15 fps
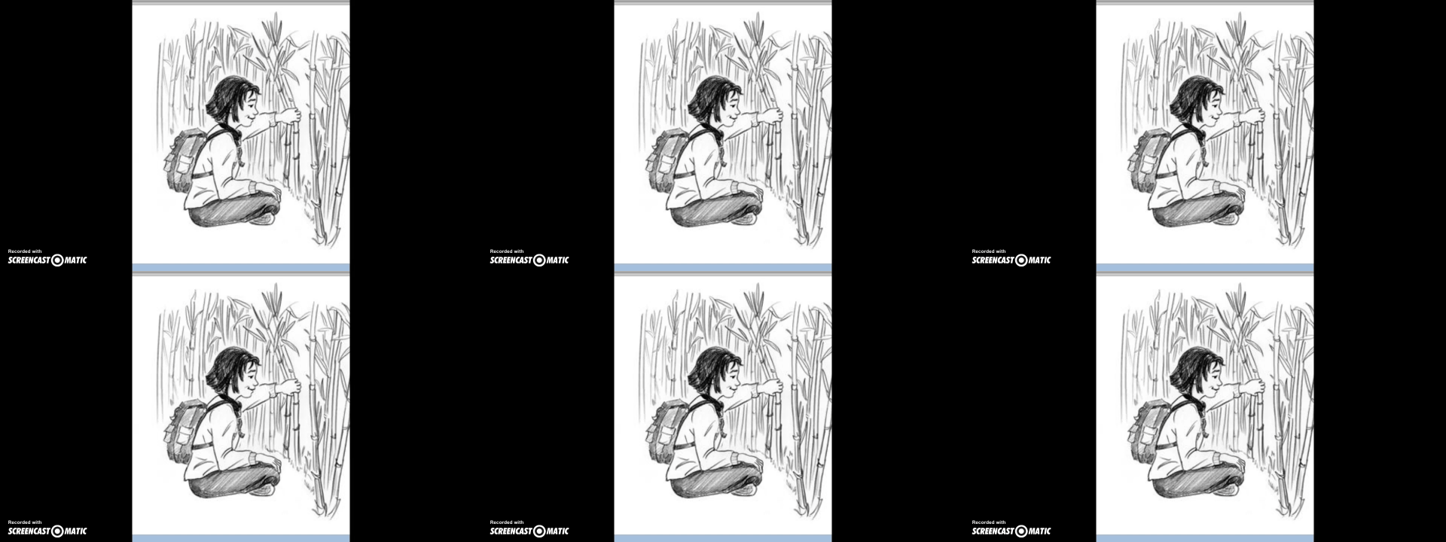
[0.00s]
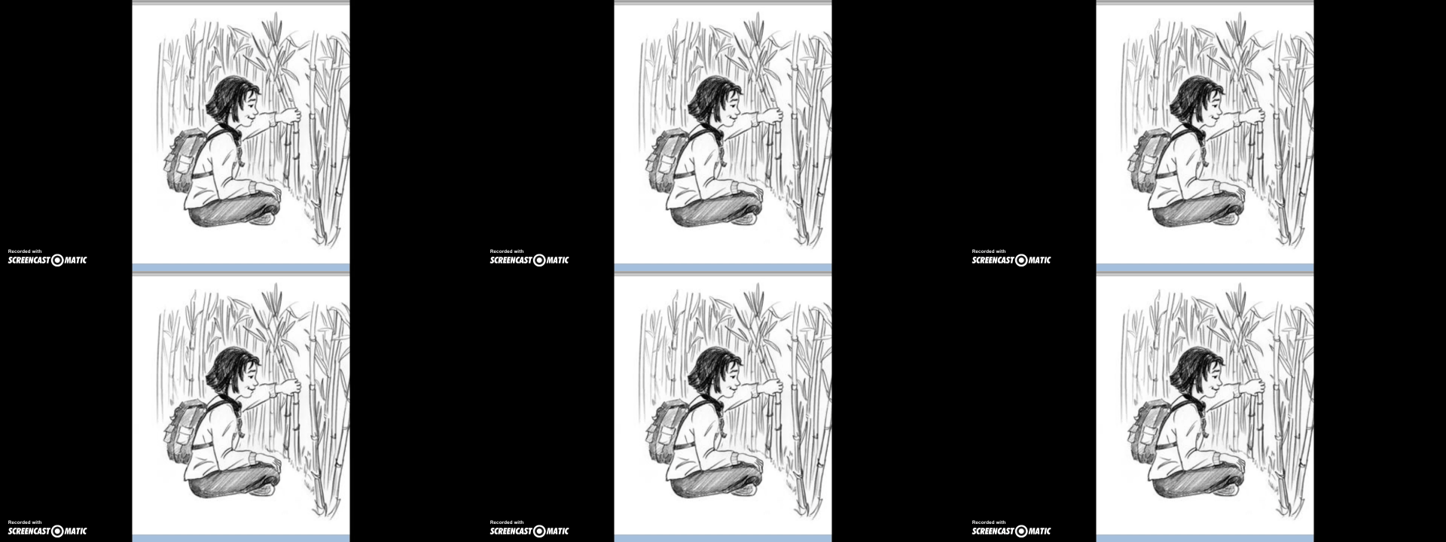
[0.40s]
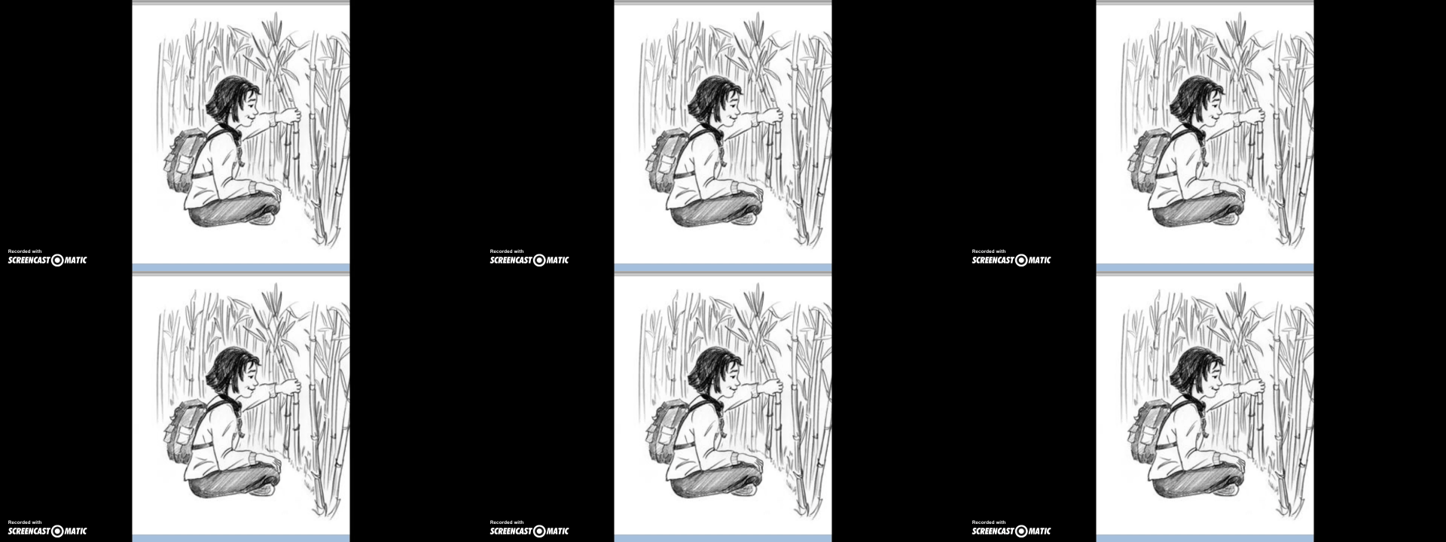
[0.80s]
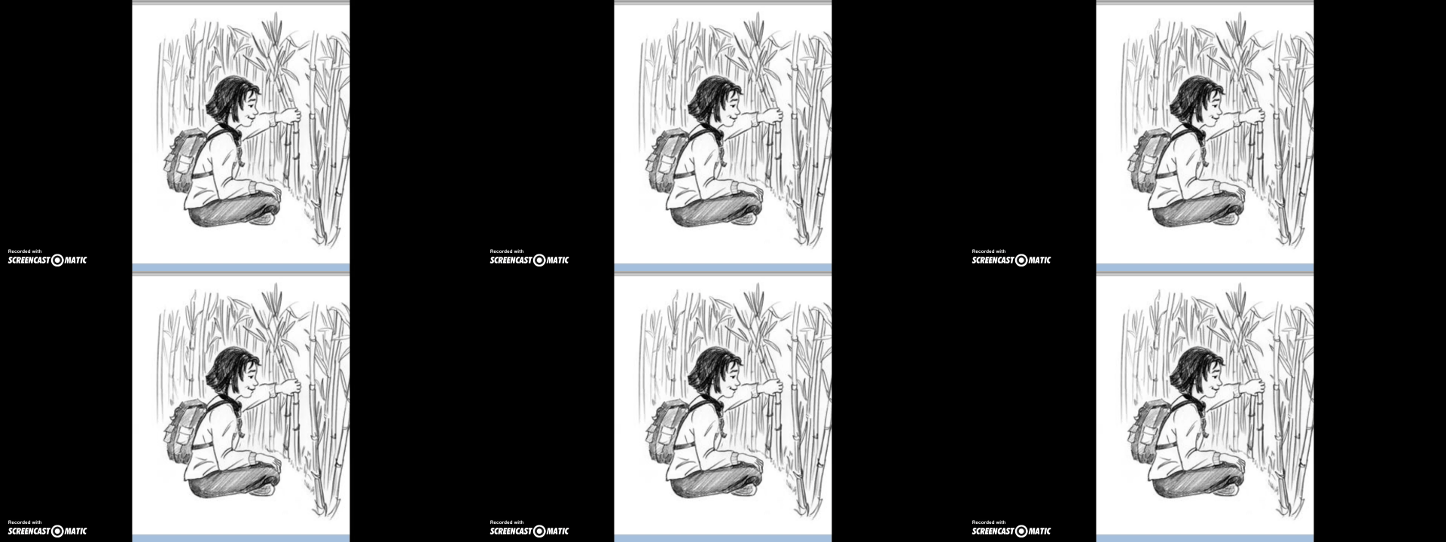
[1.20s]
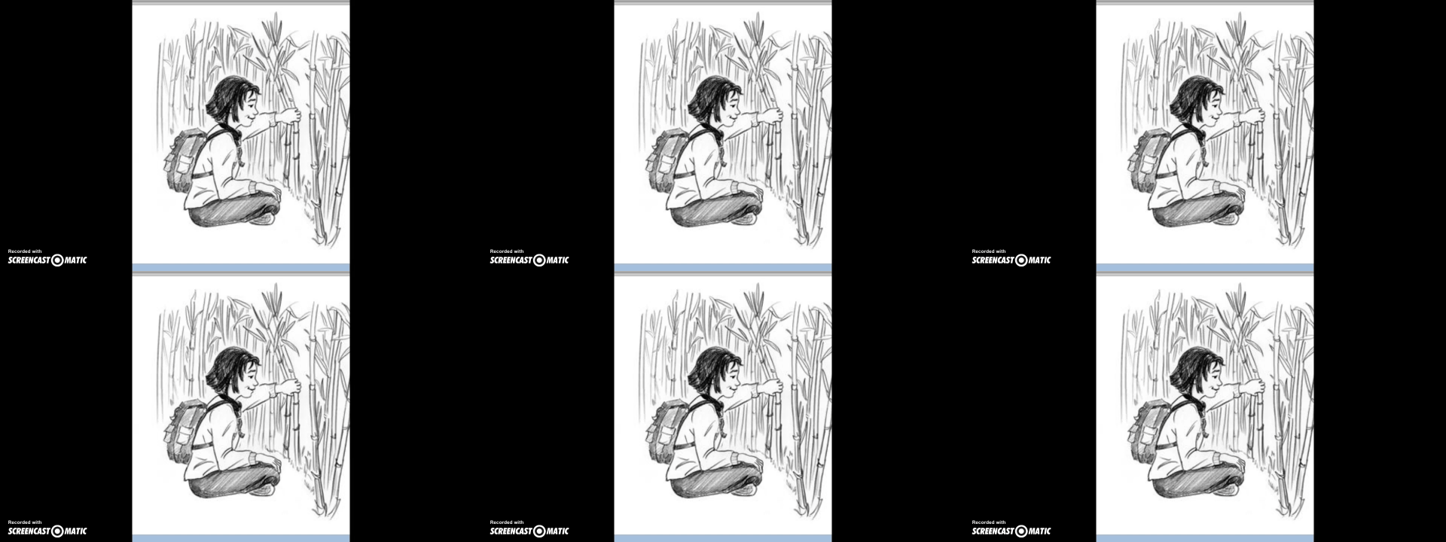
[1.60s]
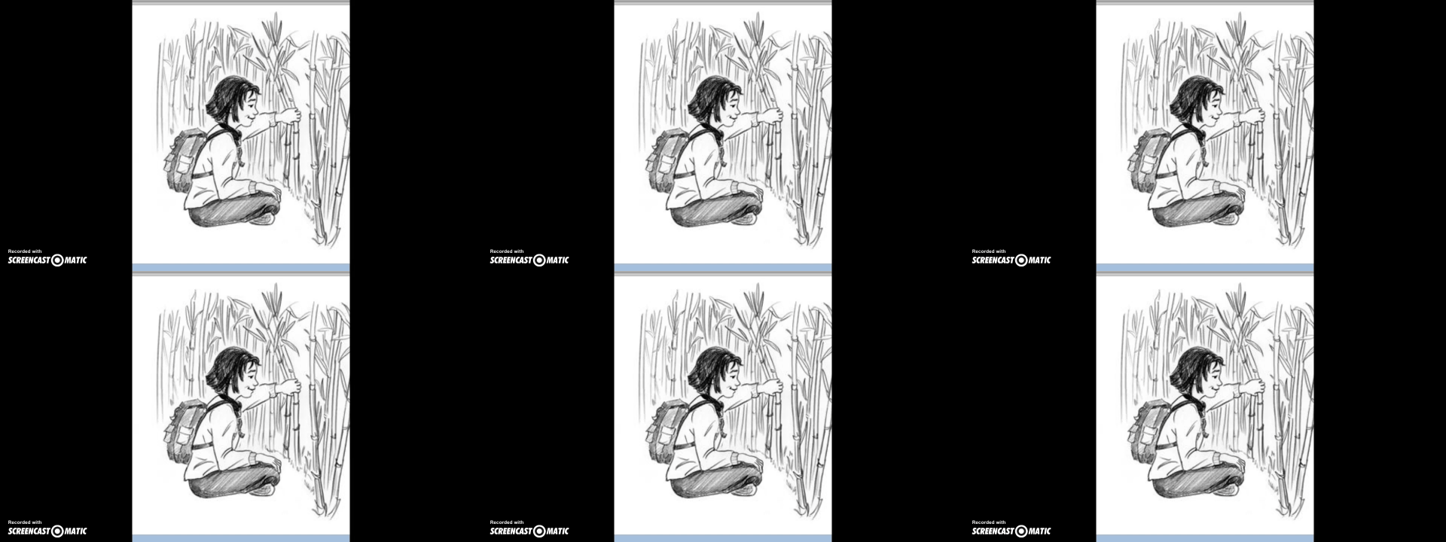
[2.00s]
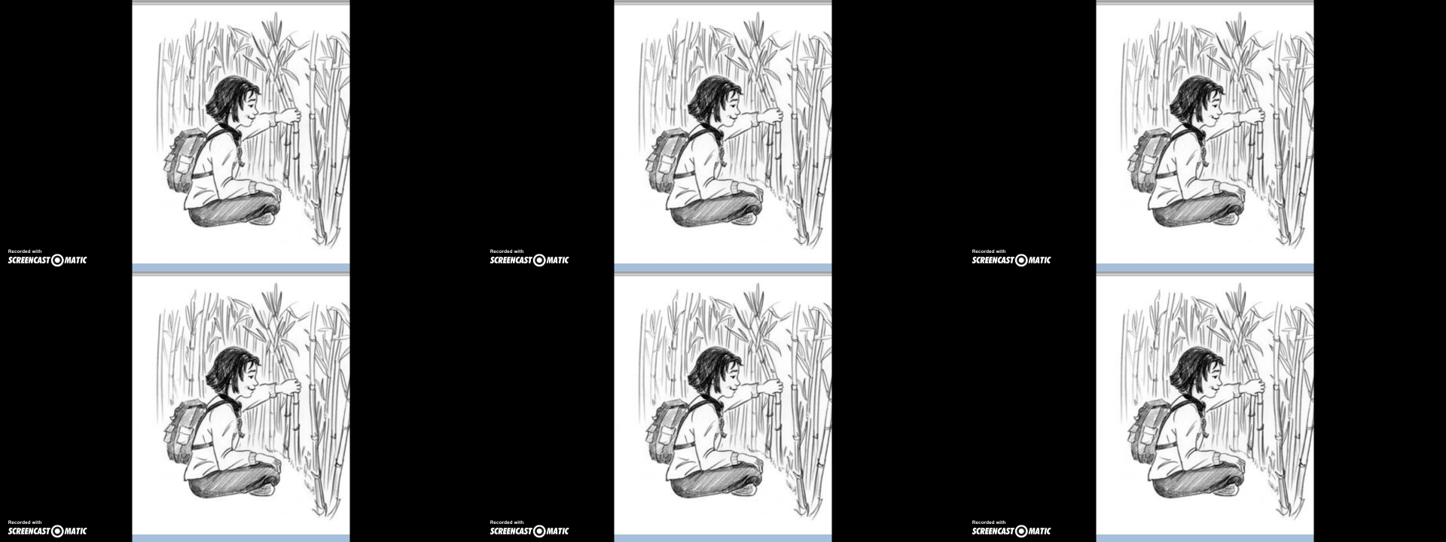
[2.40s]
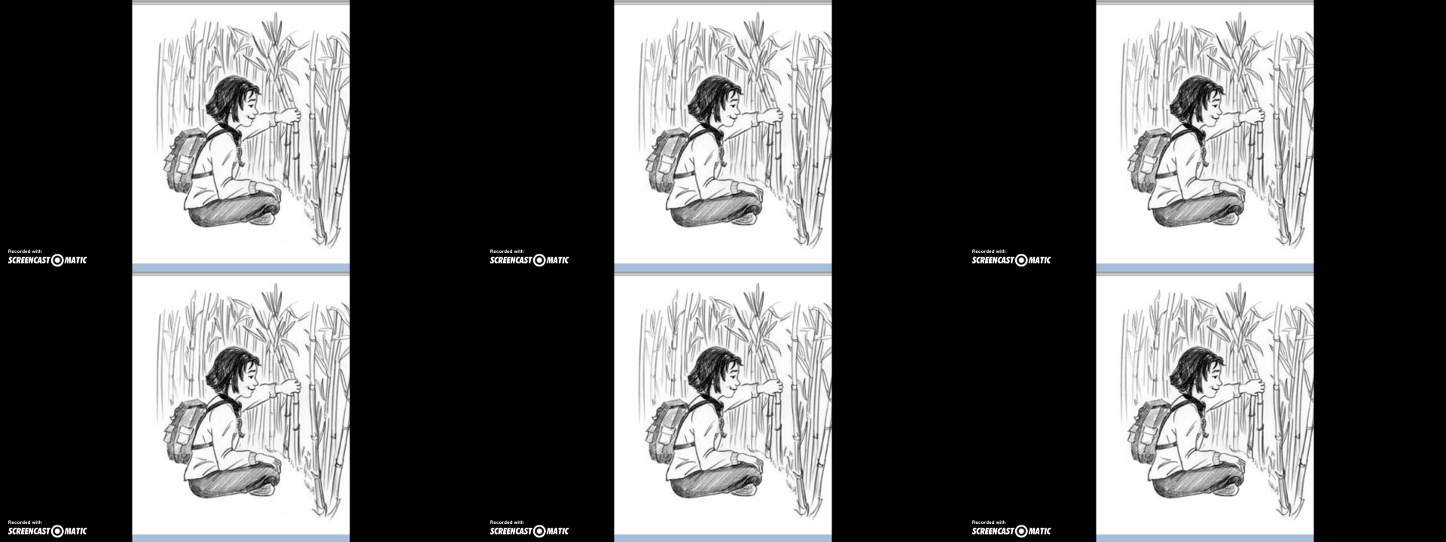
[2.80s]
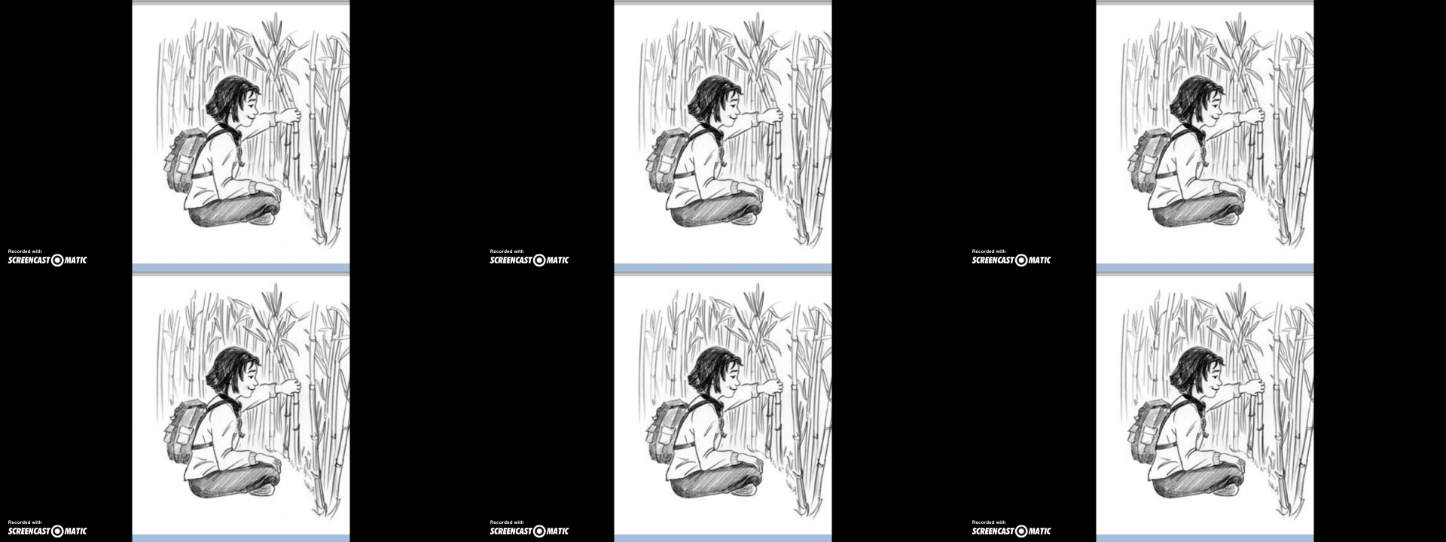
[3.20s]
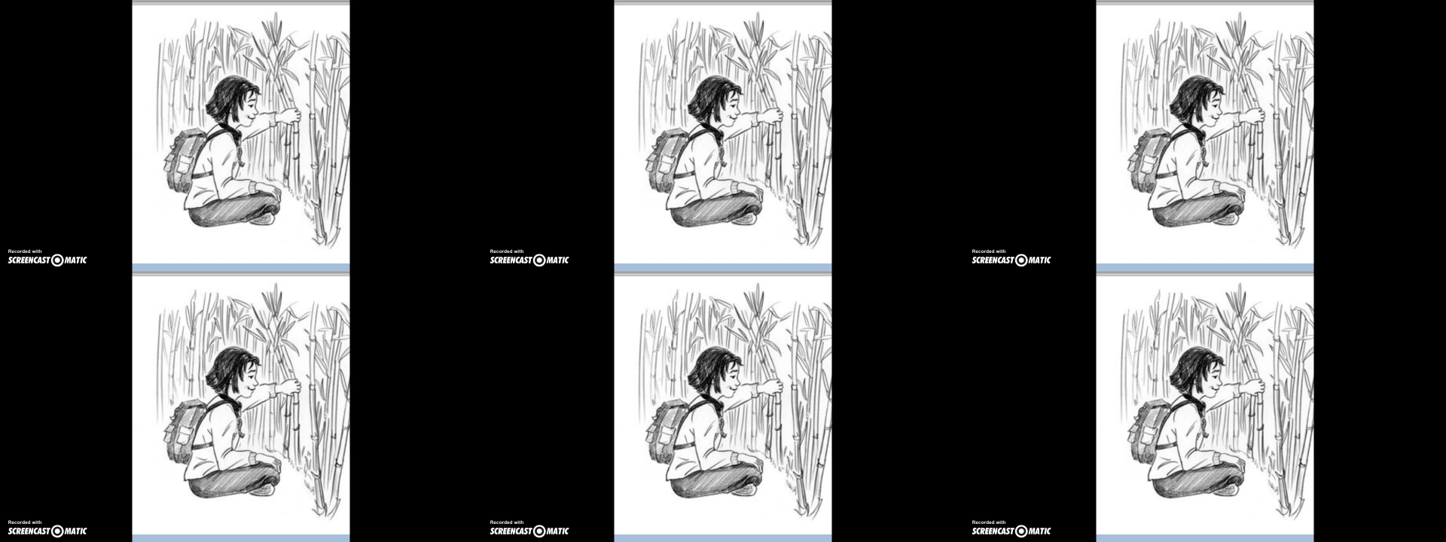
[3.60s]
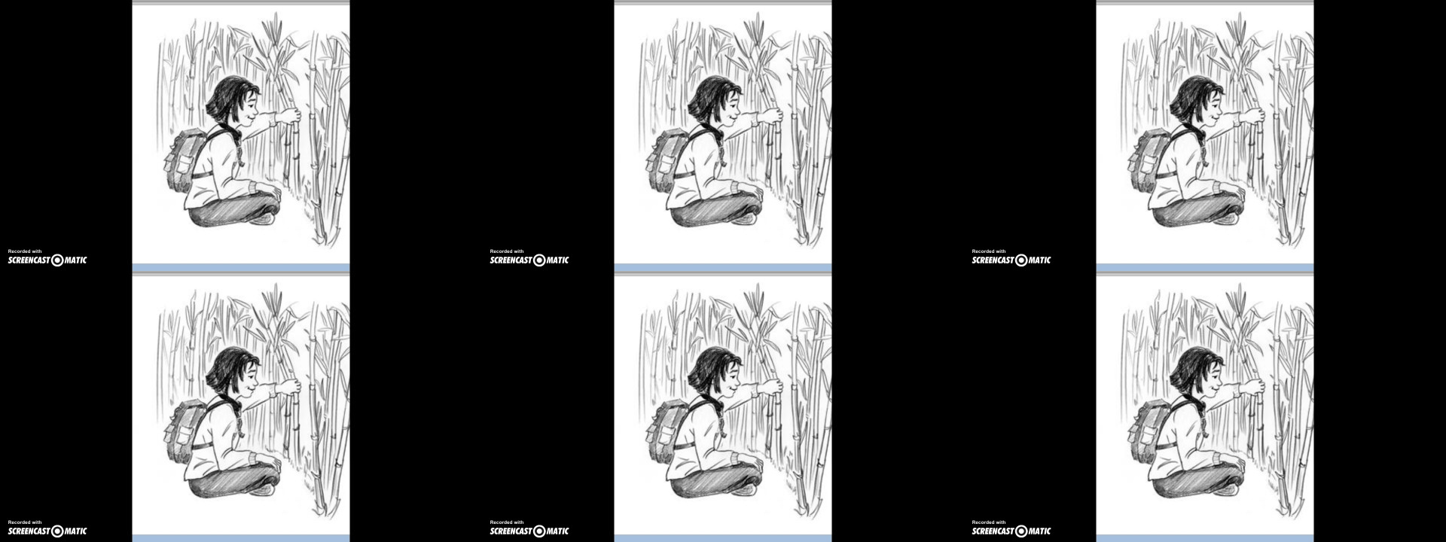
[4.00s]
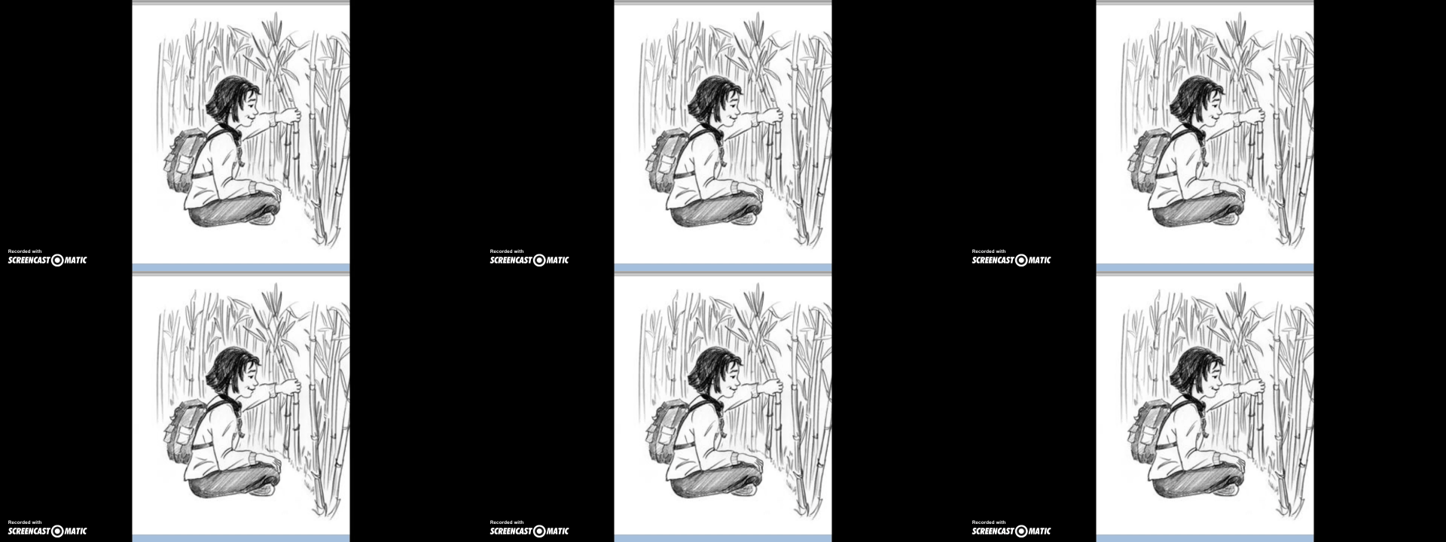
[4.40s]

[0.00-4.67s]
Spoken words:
[unreadable: no face in view]